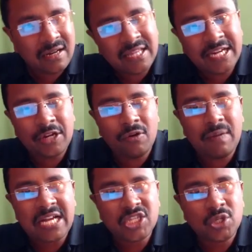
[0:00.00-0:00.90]

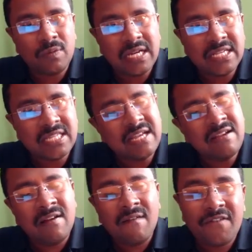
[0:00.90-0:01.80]
retinoblastoma is
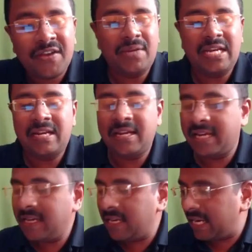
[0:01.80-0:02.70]
the familial
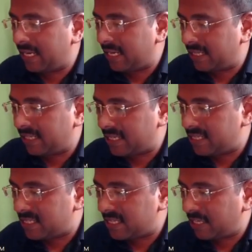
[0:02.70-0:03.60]
in inheritance.